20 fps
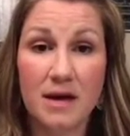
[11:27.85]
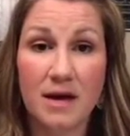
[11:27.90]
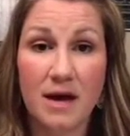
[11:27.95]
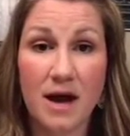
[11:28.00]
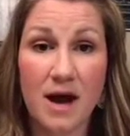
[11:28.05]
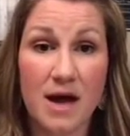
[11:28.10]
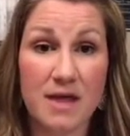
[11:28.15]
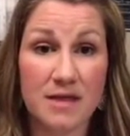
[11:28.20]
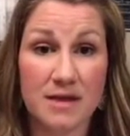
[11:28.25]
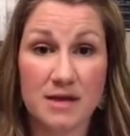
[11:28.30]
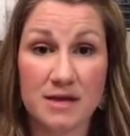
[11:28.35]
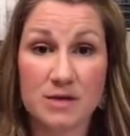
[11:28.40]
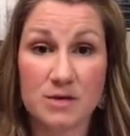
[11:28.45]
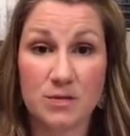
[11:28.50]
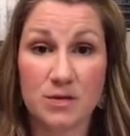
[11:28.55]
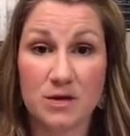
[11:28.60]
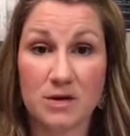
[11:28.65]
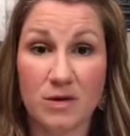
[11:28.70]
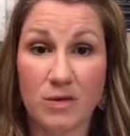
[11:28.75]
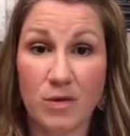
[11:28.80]
I think it's
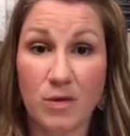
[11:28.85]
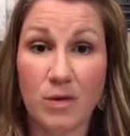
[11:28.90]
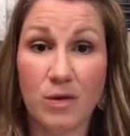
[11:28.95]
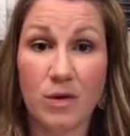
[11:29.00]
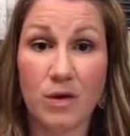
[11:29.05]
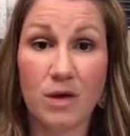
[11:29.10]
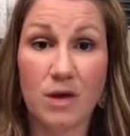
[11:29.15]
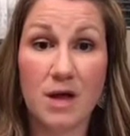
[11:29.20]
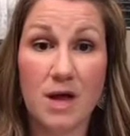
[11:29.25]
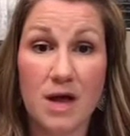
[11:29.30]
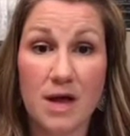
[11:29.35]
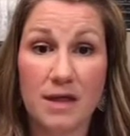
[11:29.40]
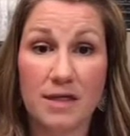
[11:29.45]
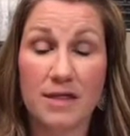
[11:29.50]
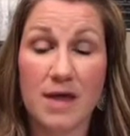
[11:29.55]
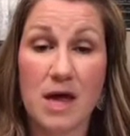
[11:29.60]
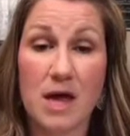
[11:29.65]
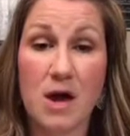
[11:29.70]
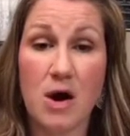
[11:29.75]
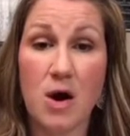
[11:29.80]
really cool.
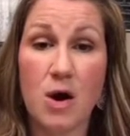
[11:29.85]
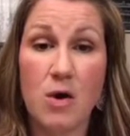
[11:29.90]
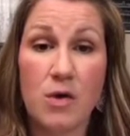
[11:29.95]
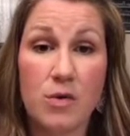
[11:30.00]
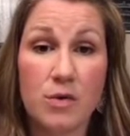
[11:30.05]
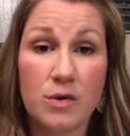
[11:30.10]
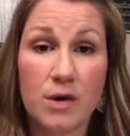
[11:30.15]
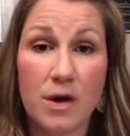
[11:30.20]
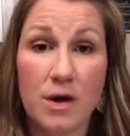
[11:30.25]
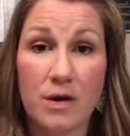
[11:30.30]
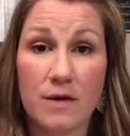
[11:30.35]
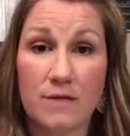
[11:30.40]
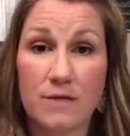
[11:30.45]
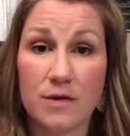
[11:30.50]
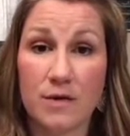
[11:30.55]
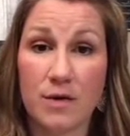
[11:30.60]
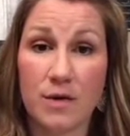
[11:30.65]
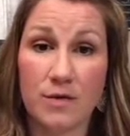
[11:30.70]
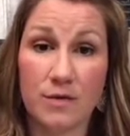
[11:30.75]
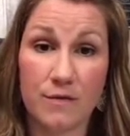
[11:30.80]
They own all of
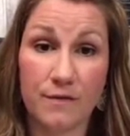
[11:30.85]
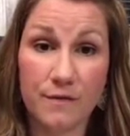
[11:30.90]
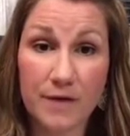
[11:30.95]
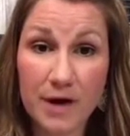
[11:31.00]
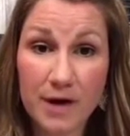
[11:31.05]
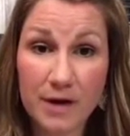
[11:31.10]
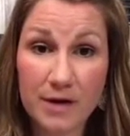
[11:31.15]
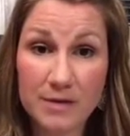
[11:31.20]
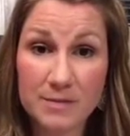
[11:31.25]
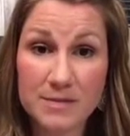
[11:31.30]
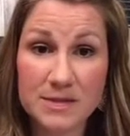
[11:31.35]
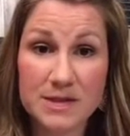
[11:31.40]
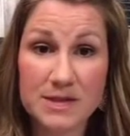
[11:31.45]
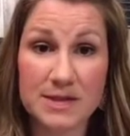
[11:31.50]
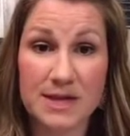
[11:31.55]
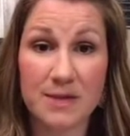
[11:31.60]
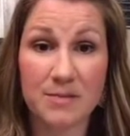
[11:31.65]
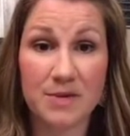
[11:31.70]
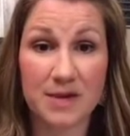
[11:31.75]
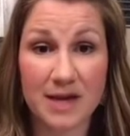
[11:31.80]
their own farms.
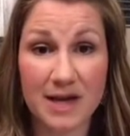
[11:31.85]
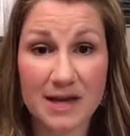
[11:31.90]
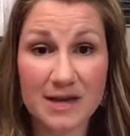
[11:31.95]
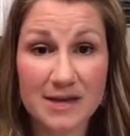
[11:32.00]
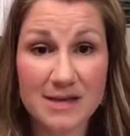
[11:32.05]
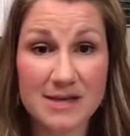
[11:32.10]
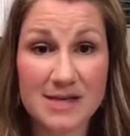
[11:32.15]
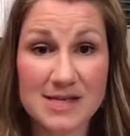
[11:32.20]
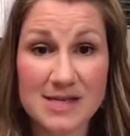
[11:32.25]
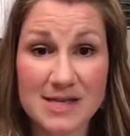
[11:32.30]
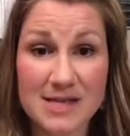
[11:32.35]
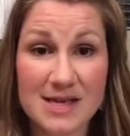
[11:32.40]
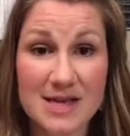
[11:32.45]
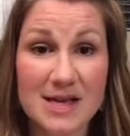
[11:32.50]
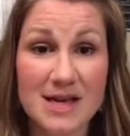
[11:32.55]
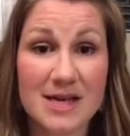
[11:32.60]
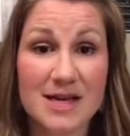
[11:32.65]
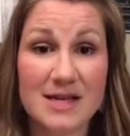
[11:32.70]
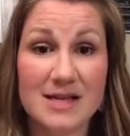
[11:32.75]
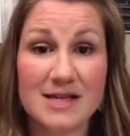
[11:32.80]
They plant the
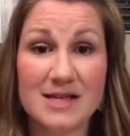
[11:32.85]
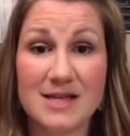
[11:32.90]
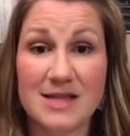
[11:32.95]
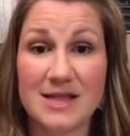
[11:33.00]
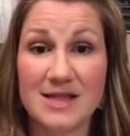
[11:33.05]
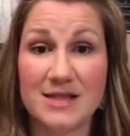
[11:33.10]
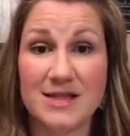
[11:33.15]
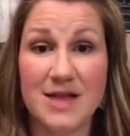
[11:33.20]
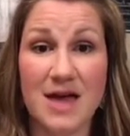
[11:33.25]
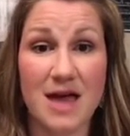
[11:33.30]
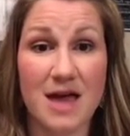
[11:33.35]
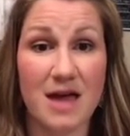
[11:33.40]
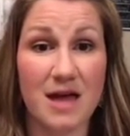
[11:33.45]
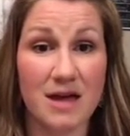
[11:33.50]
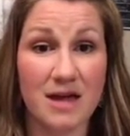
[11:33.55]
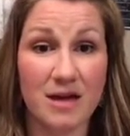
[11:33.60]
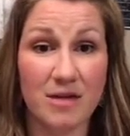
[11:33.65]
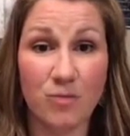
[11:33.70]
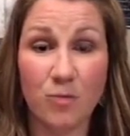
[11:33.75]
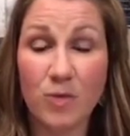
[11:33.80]
seeds,
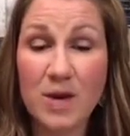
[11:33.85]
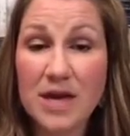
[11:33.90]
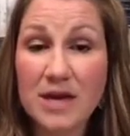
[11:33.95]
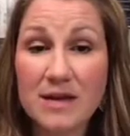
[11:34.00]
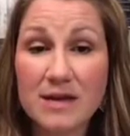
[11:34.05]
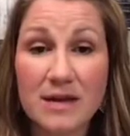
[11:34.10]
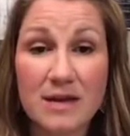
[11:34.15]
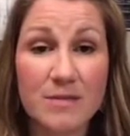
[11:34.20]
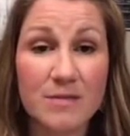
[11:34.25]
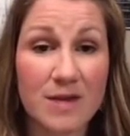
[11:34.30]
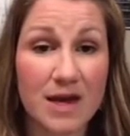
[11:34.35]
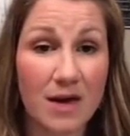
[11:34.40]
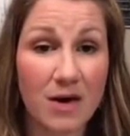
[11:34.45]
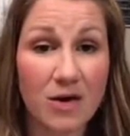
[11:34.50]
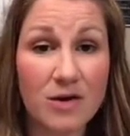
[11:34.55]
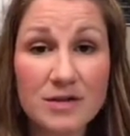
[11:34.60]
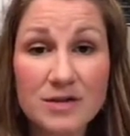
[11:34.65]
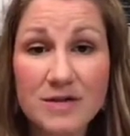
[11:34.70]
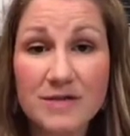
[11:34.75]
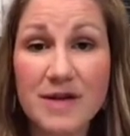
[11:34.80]
they weed them, they
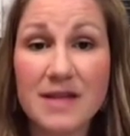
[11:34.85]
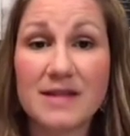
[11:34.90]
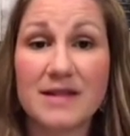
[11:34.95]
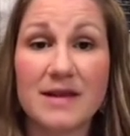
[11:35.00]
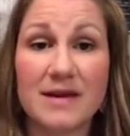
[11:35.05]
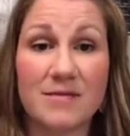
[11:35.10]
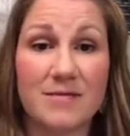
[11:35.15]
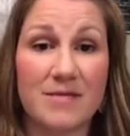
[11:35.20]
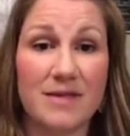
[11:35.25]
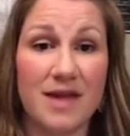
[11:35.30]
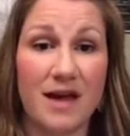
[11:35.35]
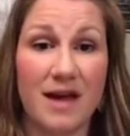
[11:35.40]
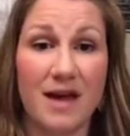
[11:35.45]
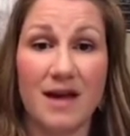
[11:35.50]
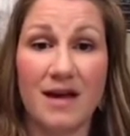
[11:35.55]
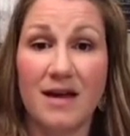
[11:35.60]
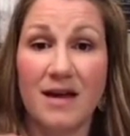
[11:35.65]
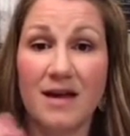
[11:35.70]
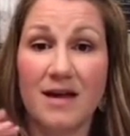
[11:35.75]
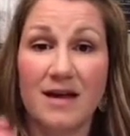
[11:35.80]
cultivate them,
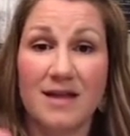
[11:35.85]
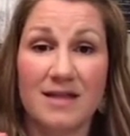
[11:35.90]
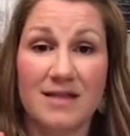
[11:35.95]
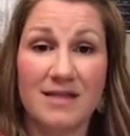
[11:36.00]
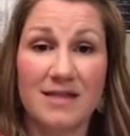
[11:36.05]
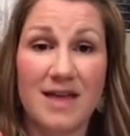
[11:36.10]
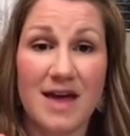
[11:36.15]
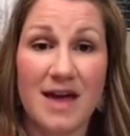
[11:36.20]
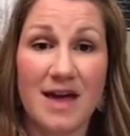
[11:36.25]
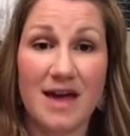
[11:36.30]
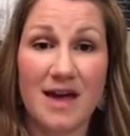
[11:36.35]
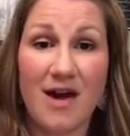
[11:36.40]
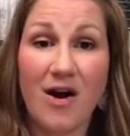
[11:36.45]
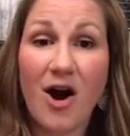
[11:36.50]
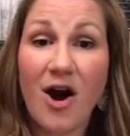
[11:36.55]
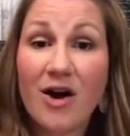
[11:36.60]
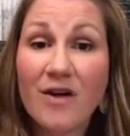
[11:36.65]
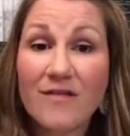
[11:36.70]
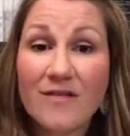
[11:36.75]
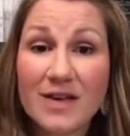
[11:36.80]
they
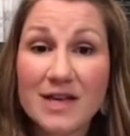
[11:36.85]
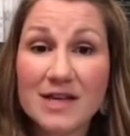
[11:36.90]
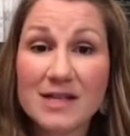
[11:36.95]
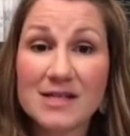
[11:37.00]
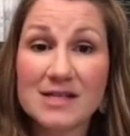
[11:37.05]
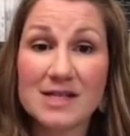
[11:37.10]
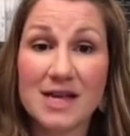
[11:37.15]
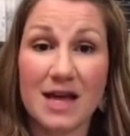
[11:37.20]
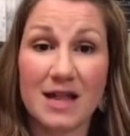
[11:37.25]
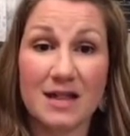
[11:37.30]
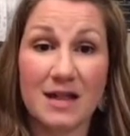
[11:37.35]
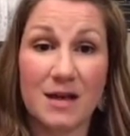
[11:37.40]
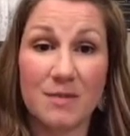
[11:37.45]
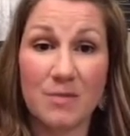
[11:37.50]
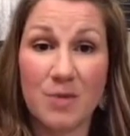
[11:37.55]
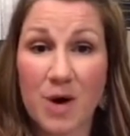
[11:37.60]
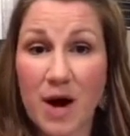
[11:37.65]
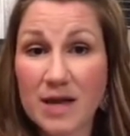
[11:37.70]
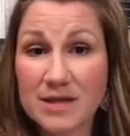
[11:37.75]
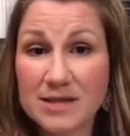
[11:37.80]
harvest and then
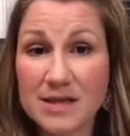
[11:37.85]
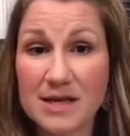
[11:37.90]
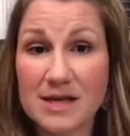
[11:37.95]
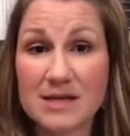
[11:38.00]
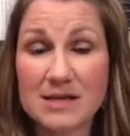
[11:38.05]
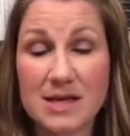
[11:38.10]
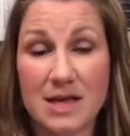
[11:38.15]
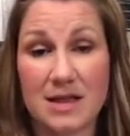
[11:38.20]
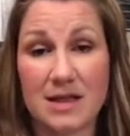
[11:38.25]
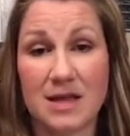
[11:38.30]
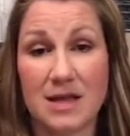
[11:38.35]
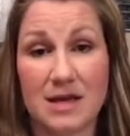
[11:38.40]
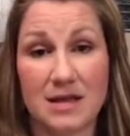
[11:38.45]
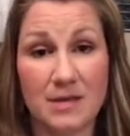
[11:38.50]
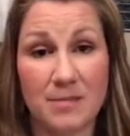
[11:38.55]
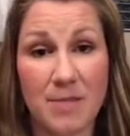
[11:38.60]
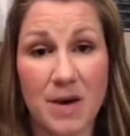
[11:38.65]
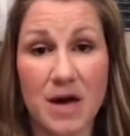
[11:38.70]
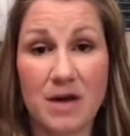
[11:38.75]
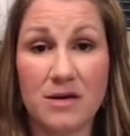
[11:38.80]
process, and then it's
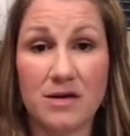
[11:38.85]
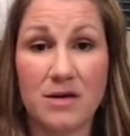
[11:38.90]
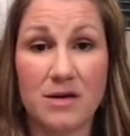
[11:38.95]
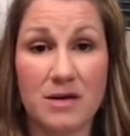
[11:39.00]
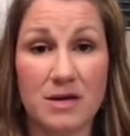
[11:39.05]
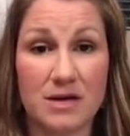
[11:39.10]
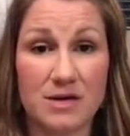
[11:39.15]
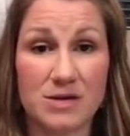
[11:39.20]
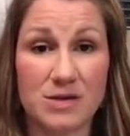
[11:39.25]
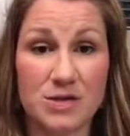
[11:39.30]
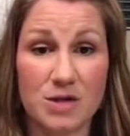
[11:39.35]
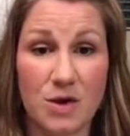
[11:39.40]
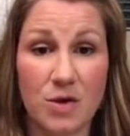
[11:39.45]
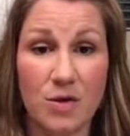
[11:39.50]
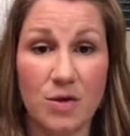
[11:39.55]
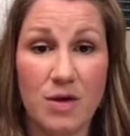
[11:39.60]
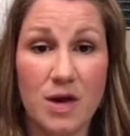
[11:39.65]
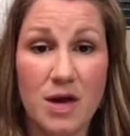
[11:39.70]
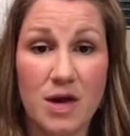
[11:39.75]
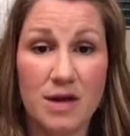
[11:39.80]
bottled. And
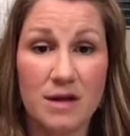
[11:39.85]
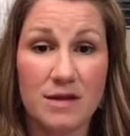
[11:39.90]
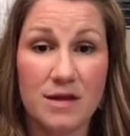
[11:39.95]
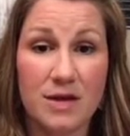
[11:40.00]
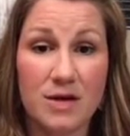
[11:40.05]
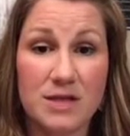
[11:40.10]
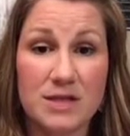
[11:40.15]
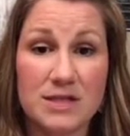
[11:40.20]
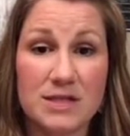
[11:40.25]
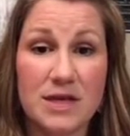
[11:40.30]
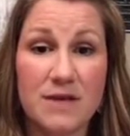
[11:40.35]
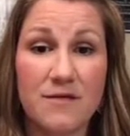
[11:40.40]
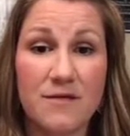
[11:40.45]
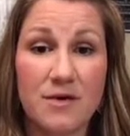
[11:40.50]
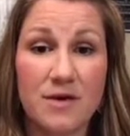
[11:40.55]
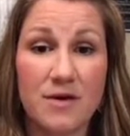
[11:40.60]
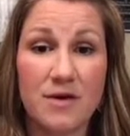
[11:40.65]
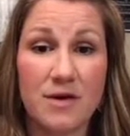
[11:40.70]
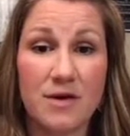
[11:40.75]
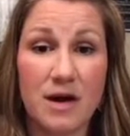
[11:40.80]
so there's
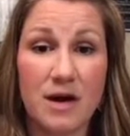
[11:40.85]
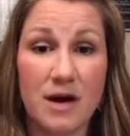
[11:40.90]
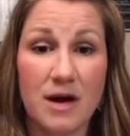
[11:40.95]
never